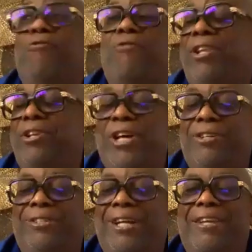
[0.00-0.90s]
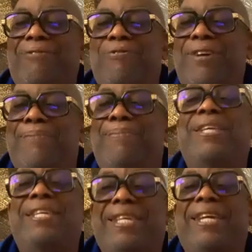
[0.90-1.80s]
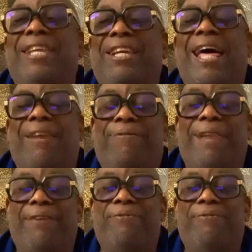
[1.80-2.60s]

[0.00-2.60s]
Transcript: read it. No, I never read it. But he did get a lot of flack